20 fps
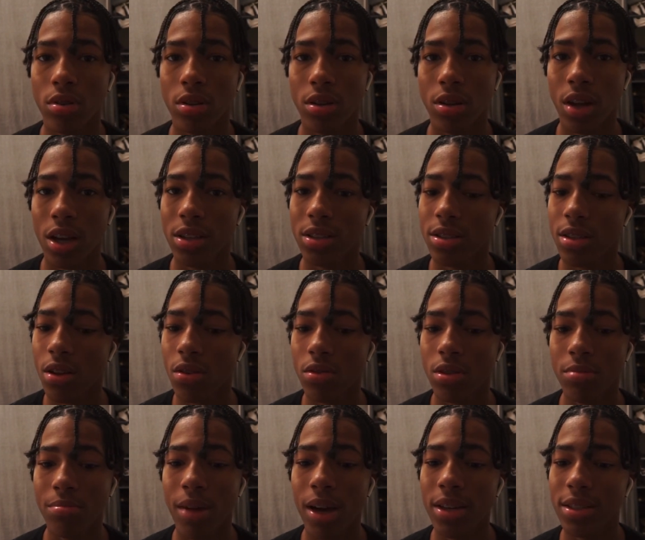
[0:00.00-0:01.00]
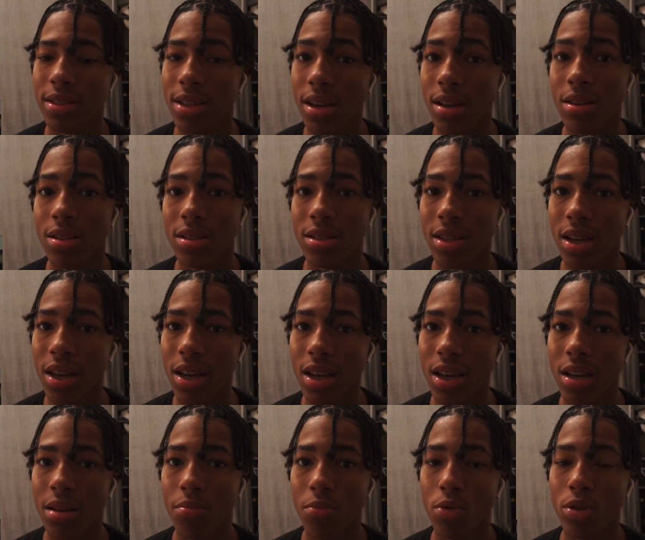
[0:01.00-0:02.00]
Like, so he might sound the
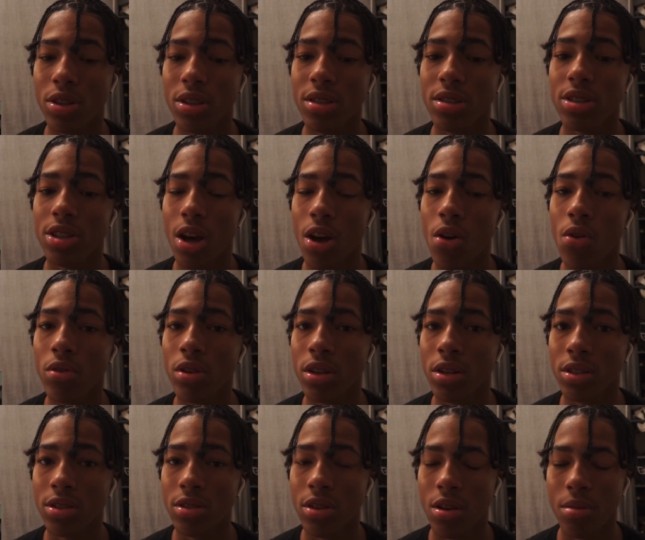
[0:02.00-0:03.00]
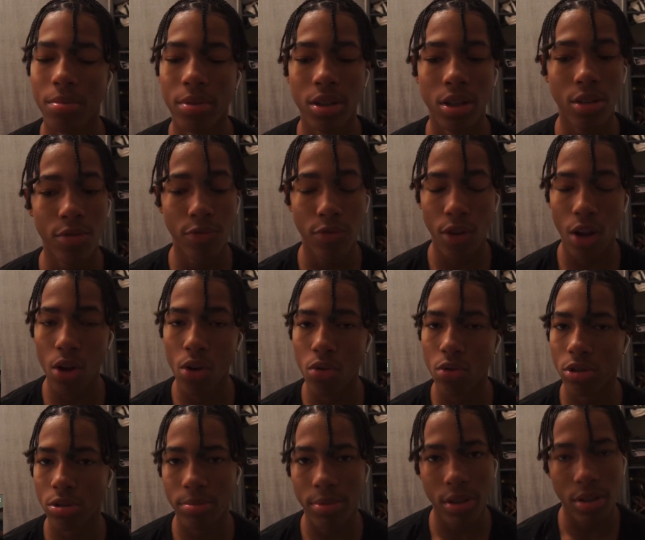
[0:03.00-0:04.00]
same with the tone in the song, but his
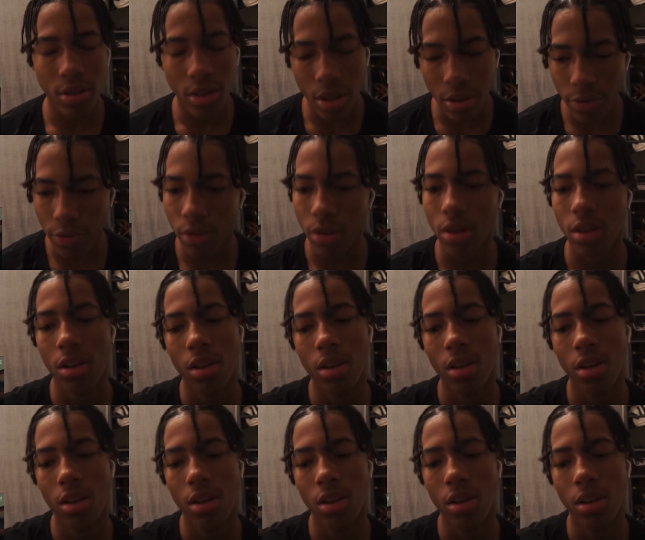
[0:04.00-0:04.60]
flows be different.